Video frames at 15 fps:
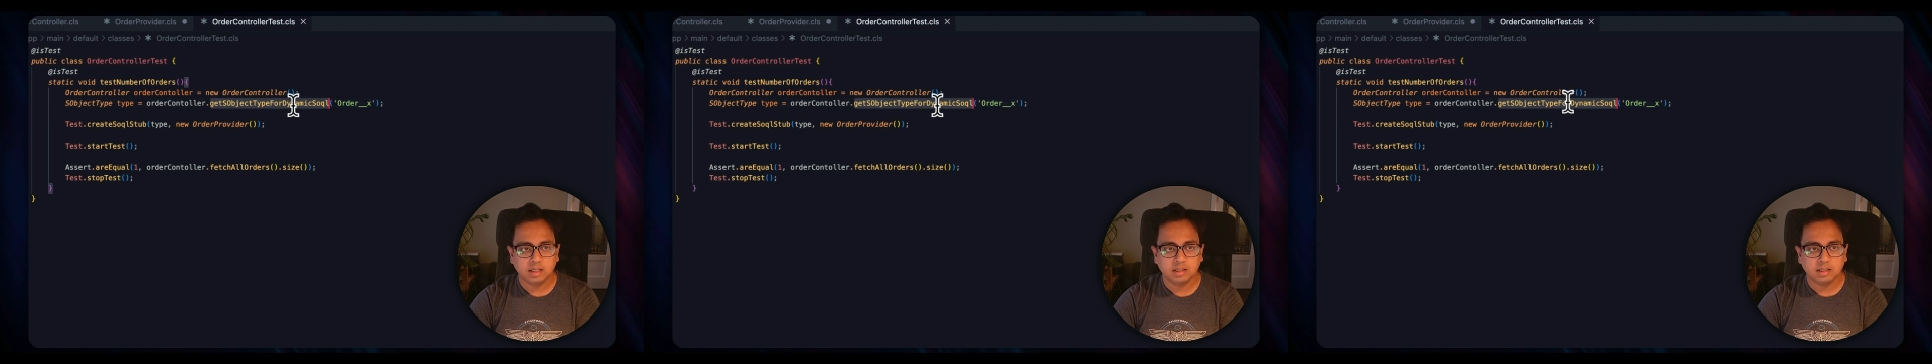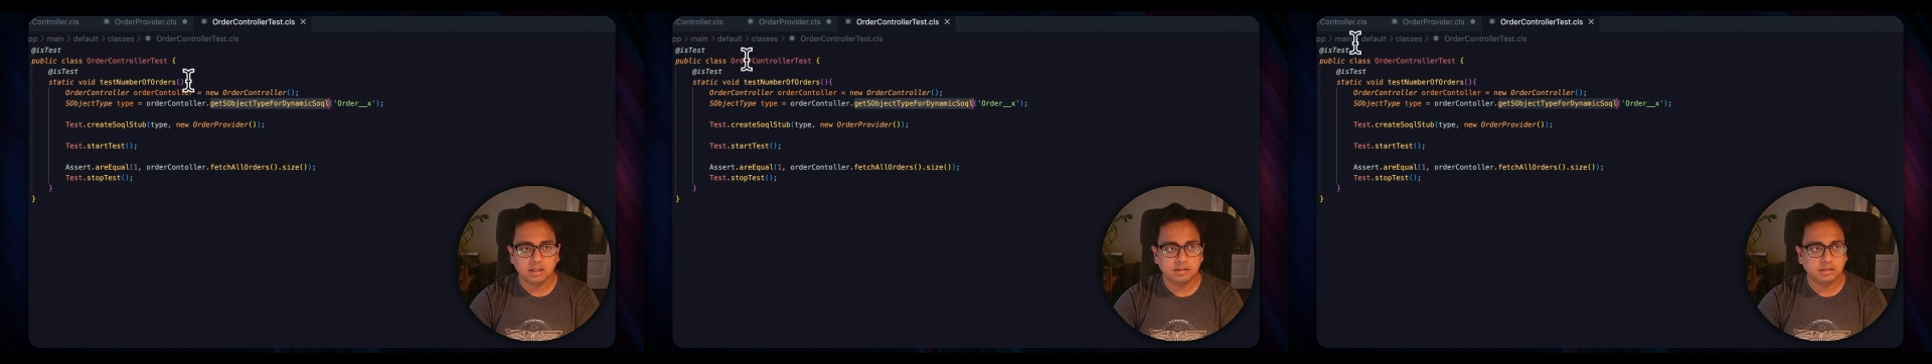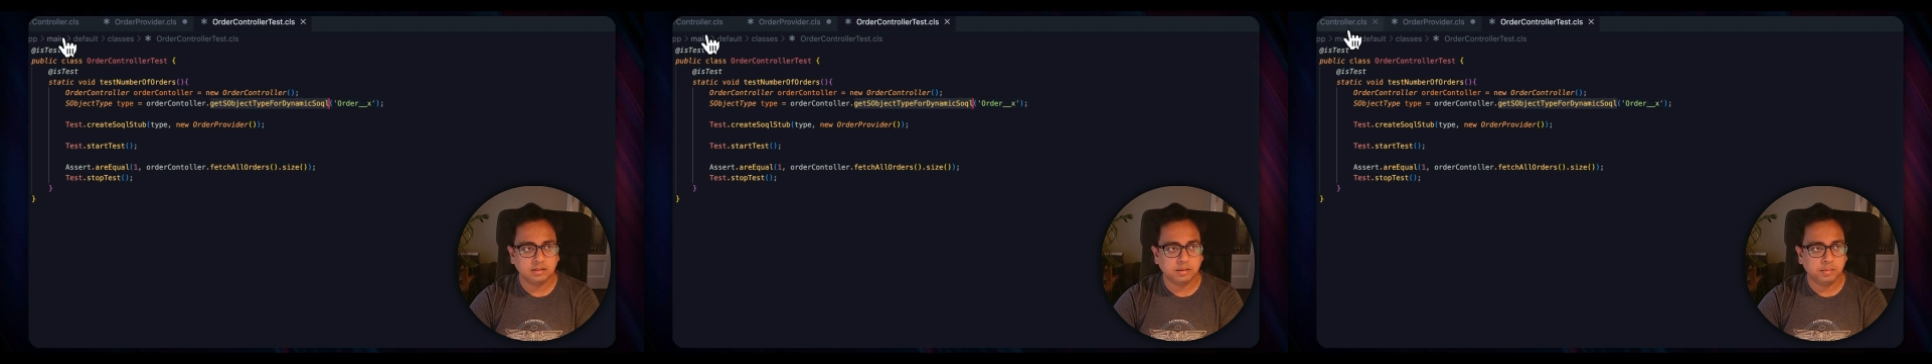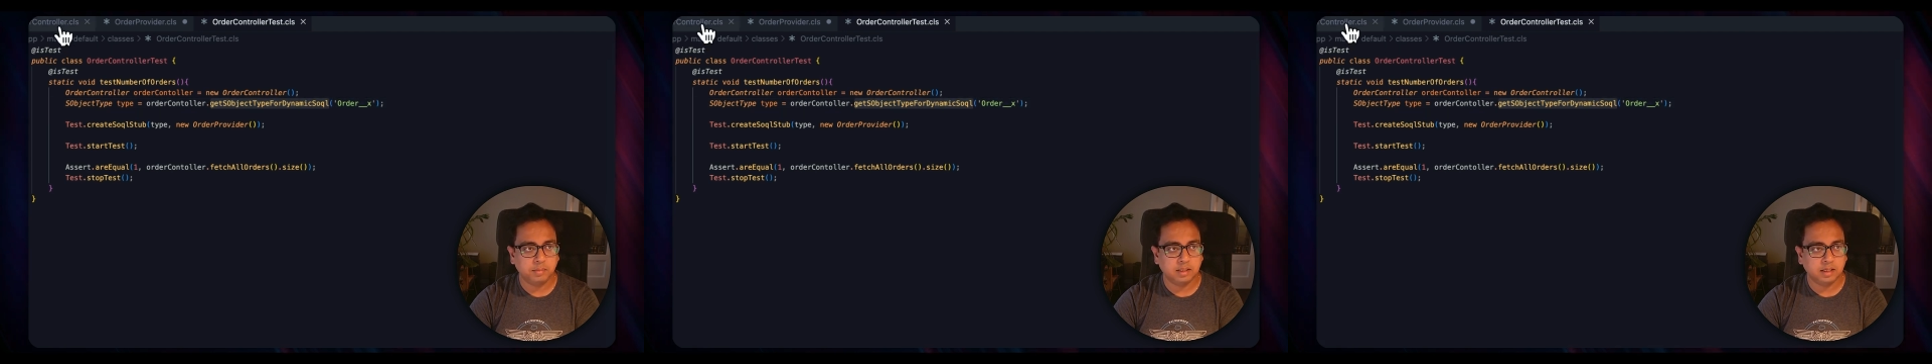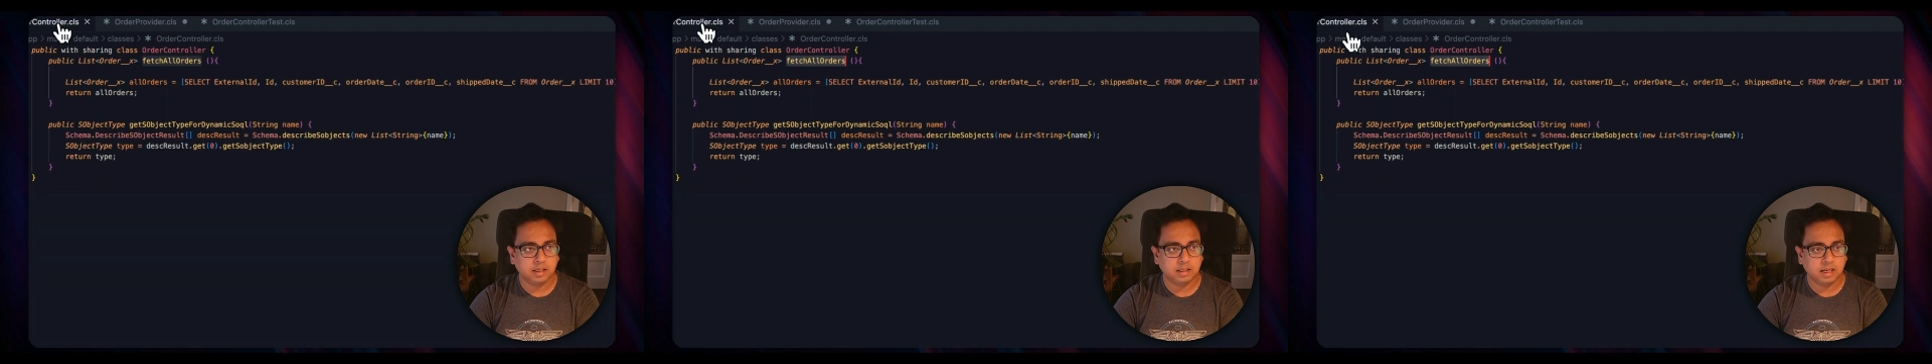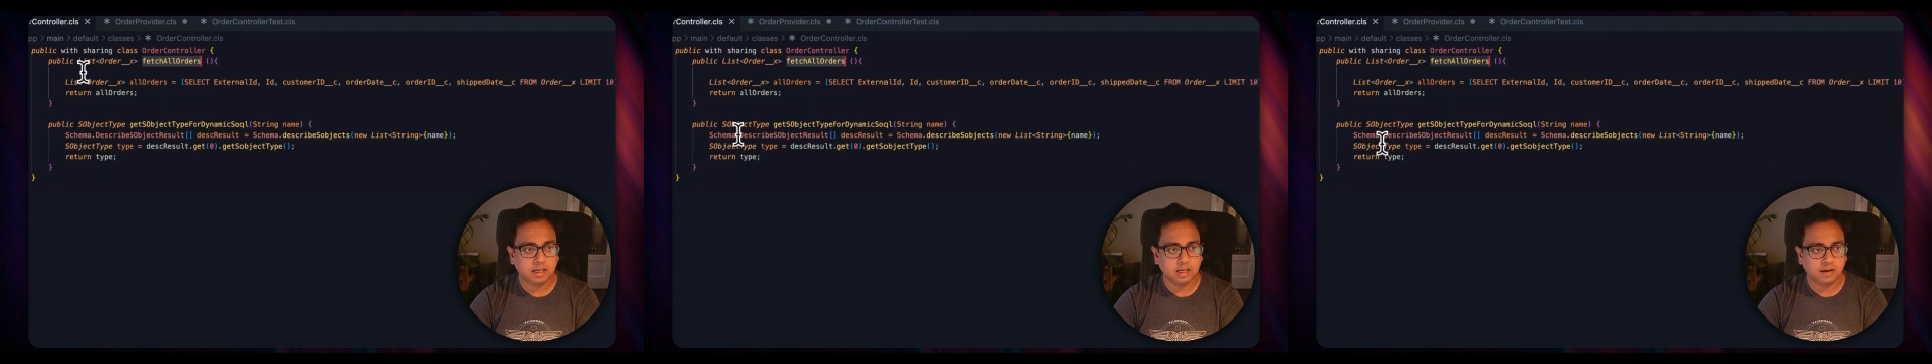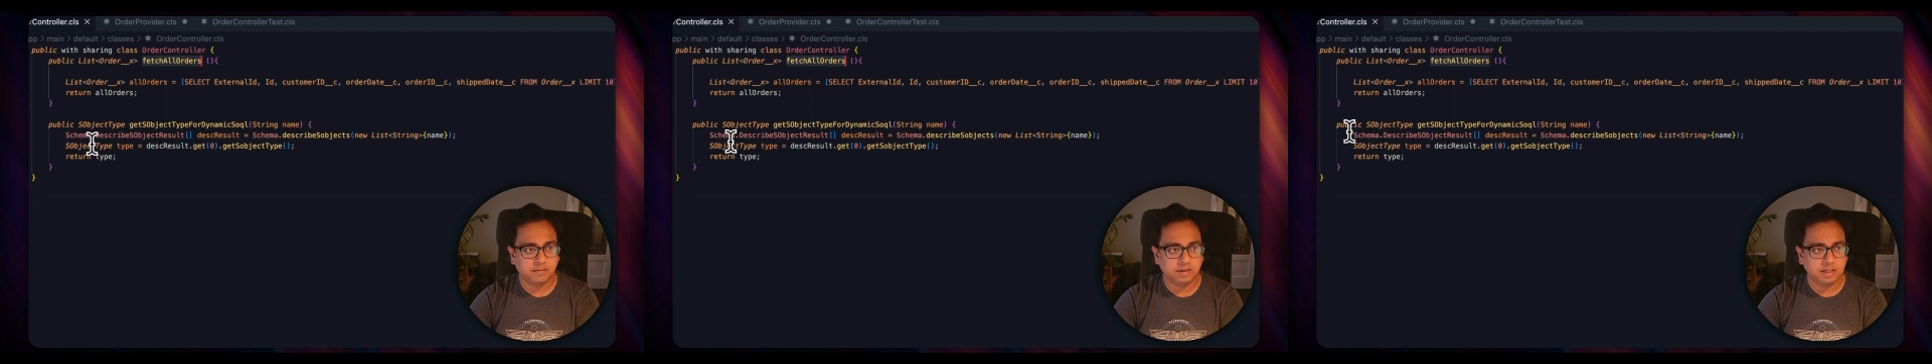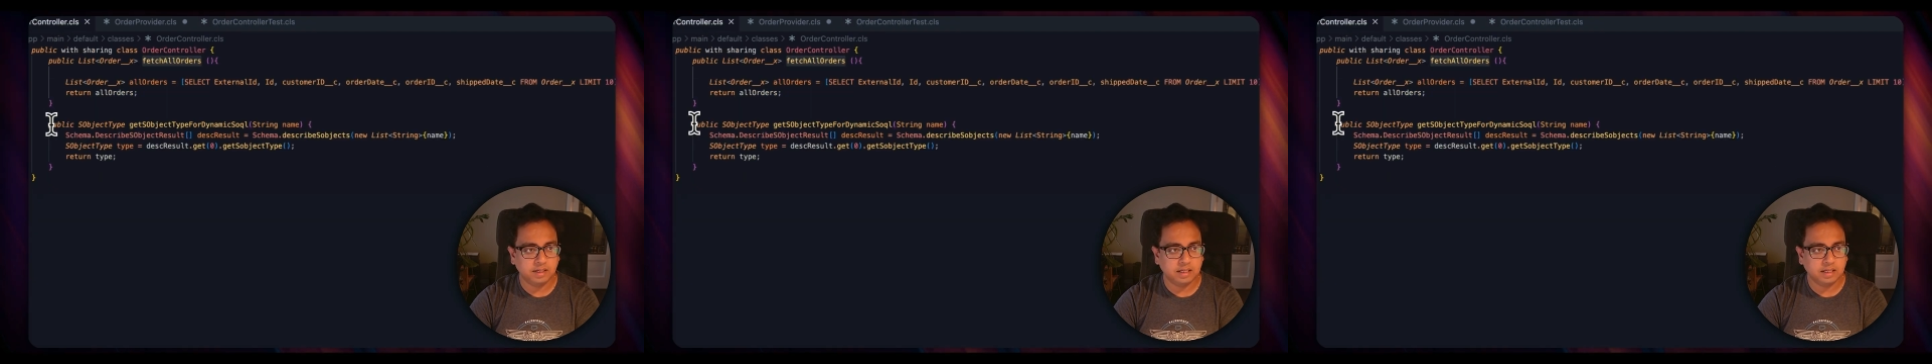This is a method that I've
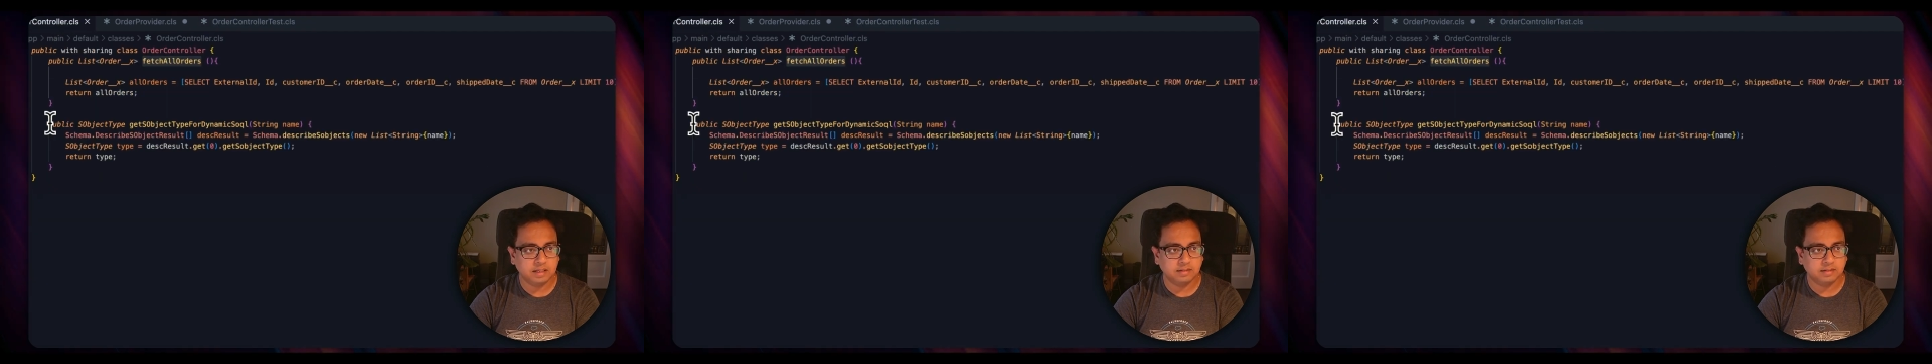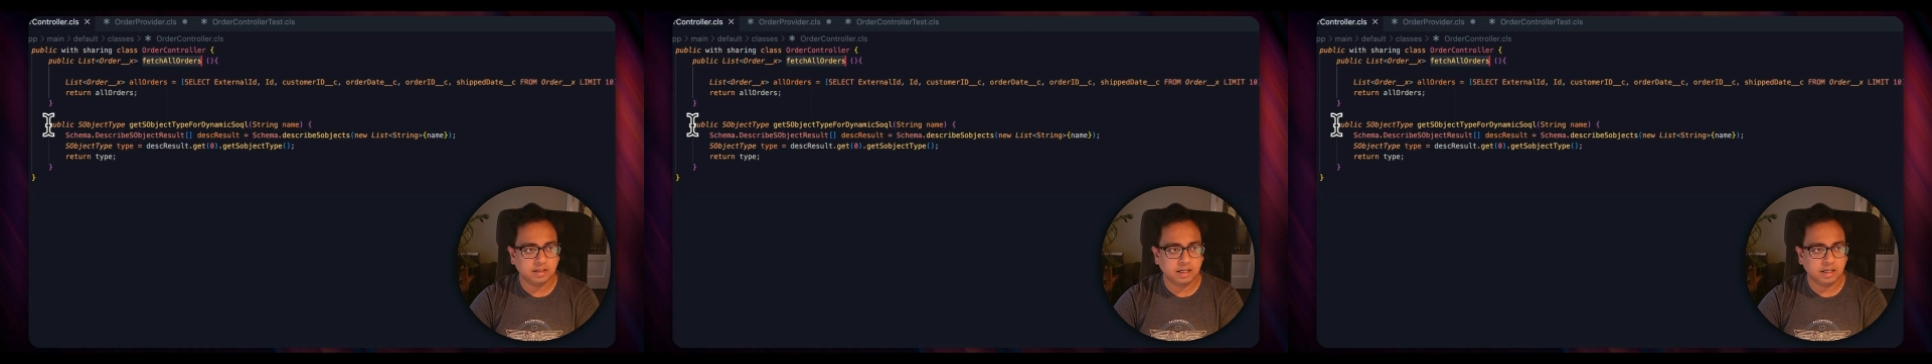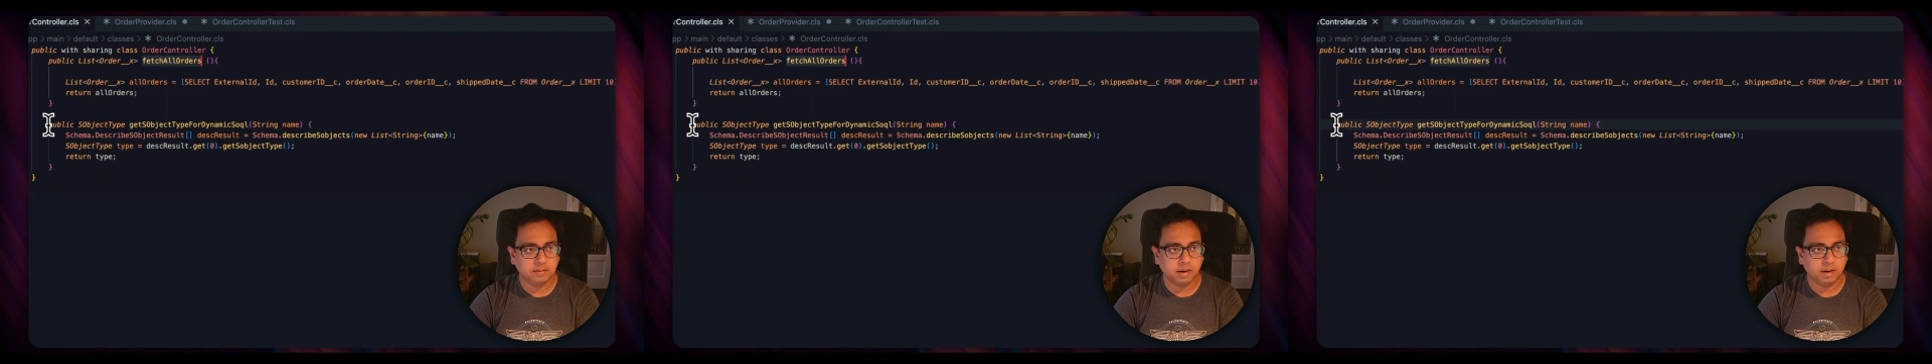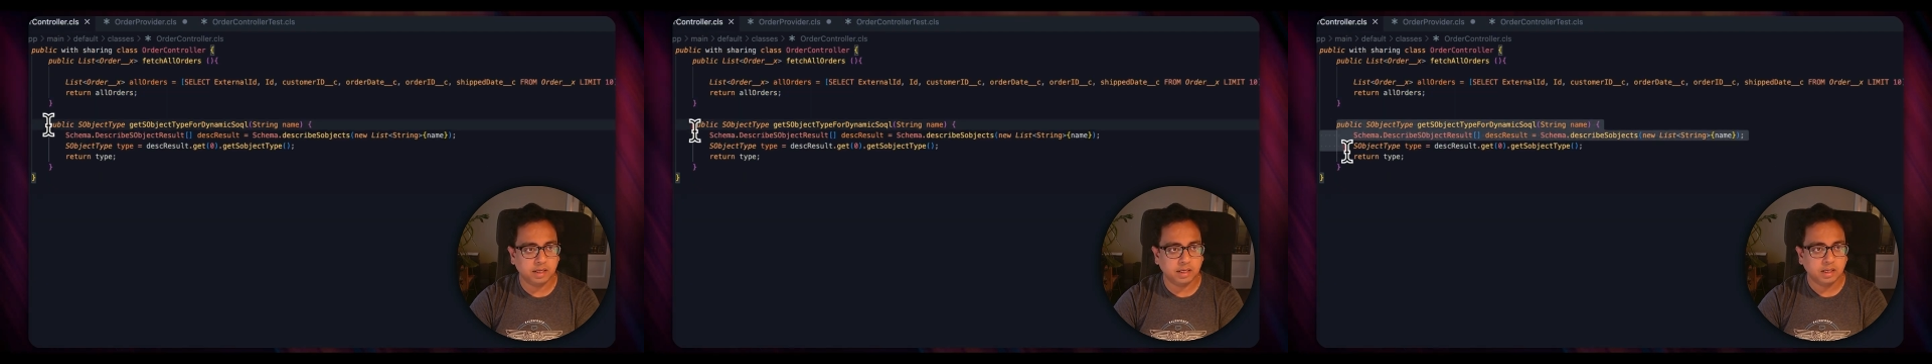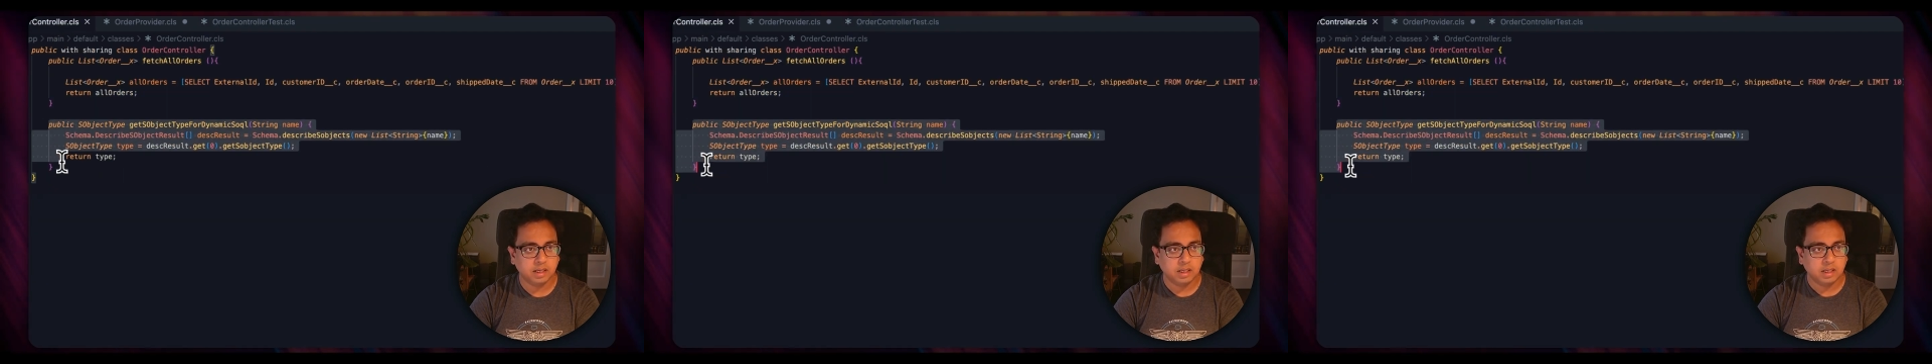written inside my